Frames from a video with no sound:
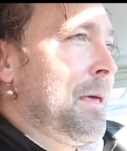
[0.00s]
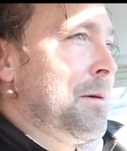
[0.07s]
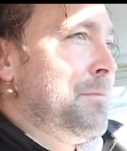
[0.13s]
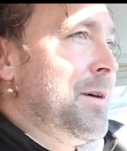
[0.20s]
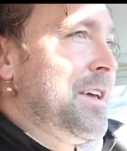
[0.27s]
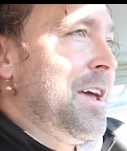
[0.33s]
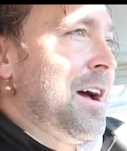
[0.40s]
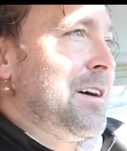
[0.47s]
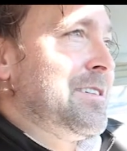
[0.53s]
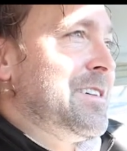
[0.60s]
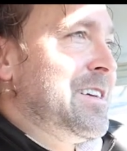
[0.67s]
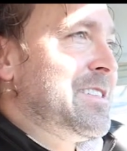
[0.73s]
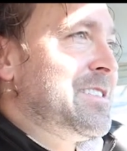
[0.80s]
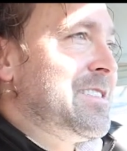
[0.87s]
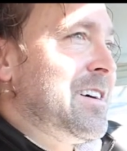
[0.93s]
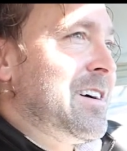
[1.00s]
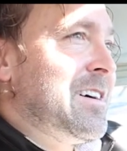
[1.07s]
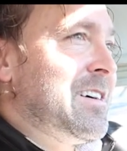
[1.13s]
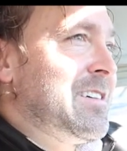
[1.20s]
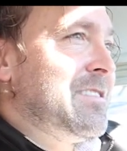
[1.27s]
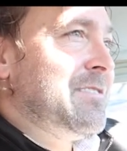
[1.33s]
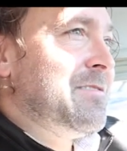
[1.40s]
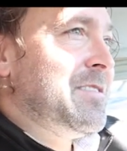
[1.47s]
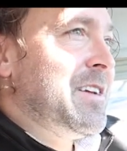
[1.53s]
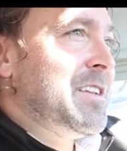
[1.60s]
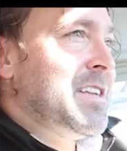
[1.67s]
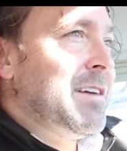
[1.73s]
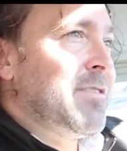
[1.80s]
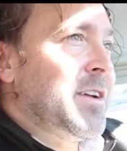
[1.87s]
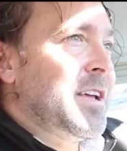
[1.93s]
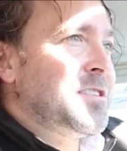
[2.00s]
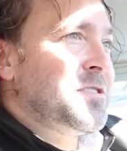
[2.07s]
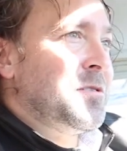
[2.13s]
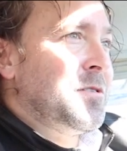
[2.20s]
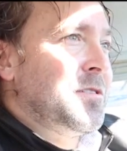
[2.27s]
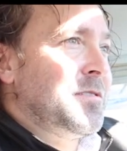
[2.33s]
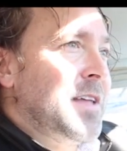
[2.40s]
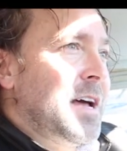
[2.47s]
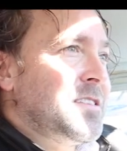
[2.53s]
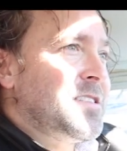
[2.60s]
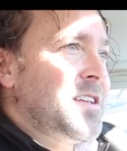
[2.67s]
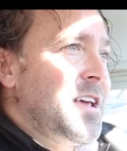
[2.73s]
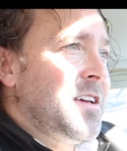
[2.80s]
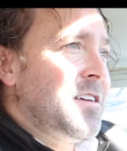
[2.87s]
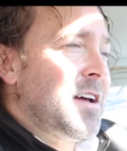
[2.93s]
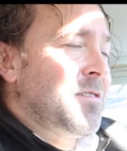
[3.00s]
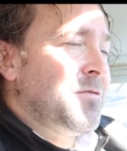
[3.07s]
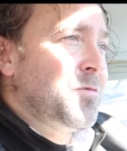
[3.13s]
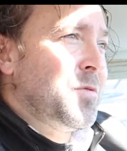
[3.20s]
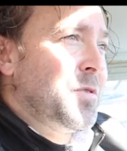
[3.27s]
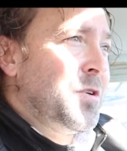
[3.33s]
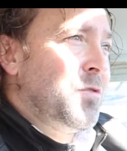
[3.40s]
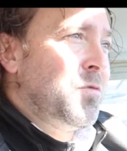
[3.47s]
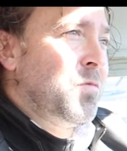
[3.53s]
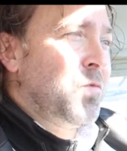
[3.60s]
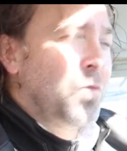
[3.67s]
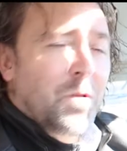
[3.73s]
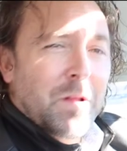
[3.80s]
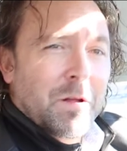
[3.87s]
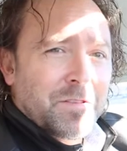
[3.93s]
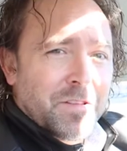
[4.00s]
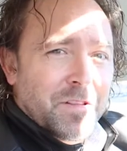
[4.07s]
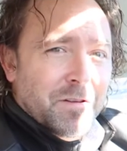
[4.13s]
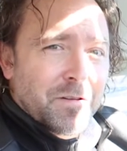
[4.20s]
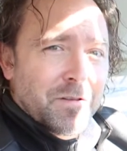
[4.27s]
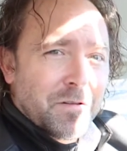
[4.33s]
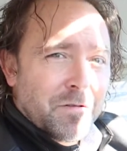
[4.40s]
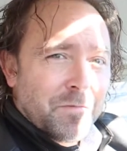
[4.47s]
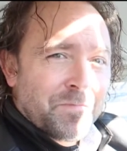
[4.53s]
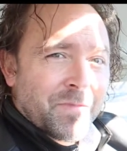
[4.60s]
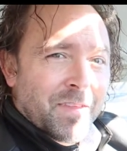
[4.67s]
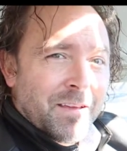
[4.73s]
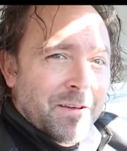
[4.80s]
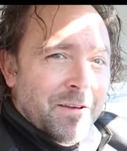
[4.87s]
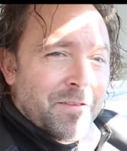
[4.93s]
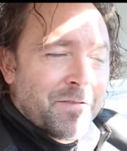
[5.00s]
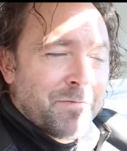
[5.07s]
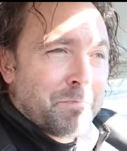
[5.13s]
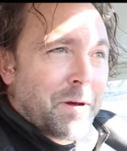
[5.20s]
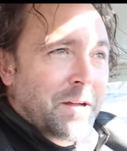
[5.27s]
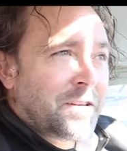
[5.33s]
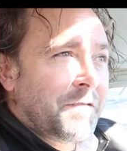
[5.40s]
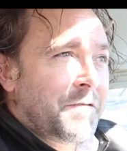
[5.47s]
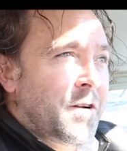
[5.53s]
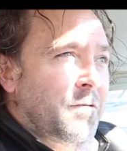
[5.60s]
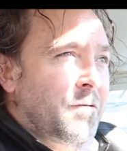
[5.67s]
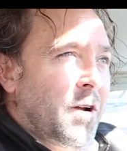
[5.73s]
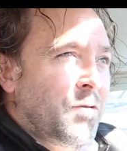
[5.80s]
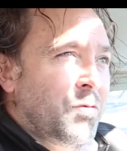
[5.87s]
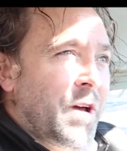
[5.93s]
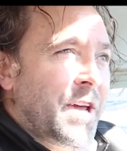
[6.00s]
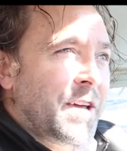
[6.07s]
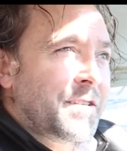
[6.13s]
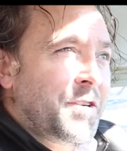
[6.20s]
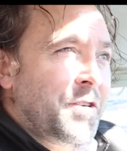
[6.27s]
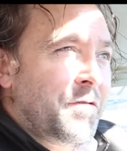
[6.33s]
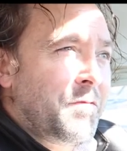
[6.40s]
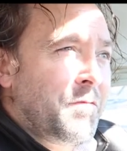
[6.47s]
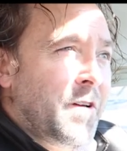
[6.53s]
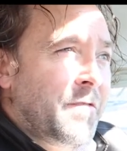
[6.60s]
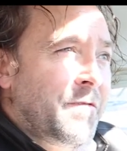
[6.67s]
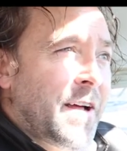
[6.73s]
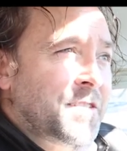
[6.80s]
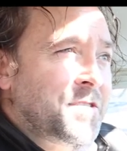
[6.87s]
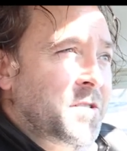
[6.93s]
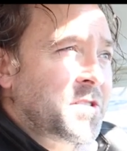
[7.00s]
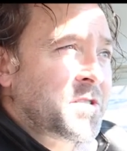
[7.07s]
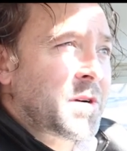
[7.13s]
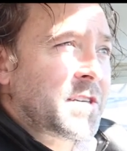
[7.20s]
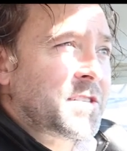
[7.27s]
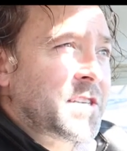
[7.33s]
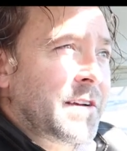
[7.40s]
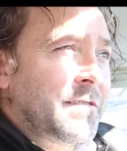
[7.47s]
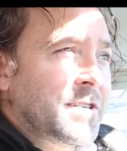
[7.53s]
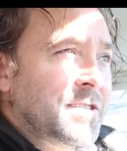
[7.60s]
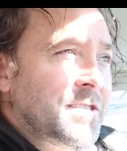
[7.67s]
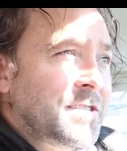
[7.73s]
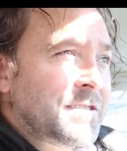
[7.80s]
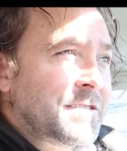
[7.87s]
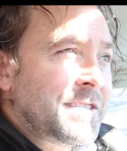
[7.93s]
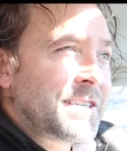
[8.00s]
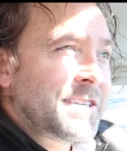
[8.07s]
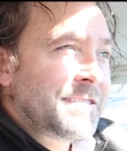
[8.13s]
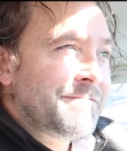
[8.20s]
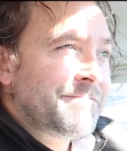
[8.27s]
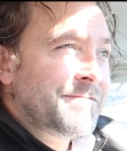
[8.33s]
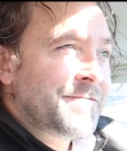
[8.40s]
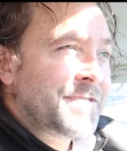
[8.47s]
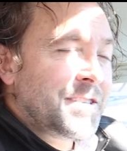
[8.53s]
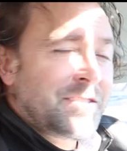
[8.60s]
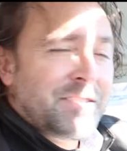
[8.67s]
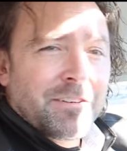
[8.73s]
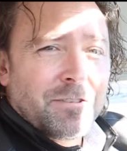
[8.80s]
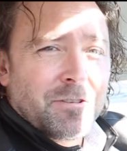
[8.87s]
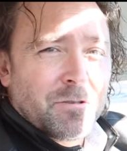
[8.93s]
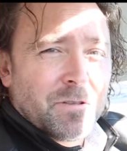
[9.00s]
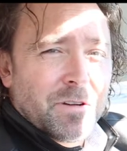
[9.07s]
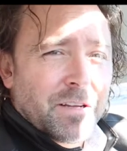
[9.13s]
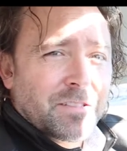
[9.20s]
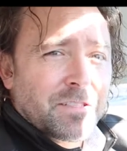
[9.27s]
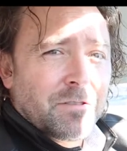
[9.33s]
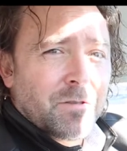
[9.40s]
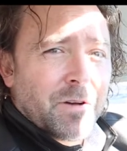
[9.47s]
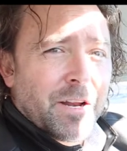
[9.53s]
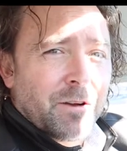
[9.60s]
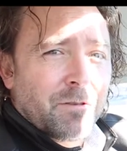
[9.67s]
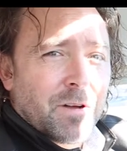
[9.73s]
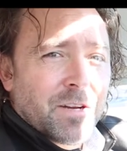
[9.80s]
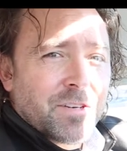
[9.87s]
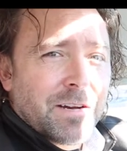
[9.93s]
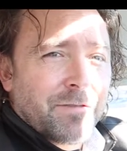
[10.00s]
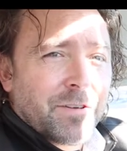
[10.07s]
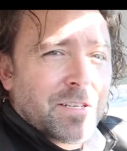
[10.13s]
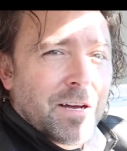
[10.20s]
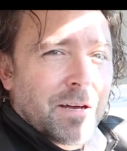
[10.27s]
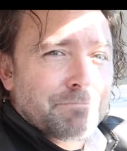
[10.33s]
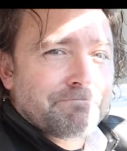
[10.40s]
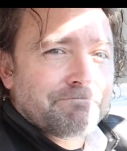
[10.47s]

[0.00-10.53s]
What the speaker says: But yeah, it never gets old. That day that you roll out to the button of the runway and you advance those thrust levers, there's still an exhilarating rush every time.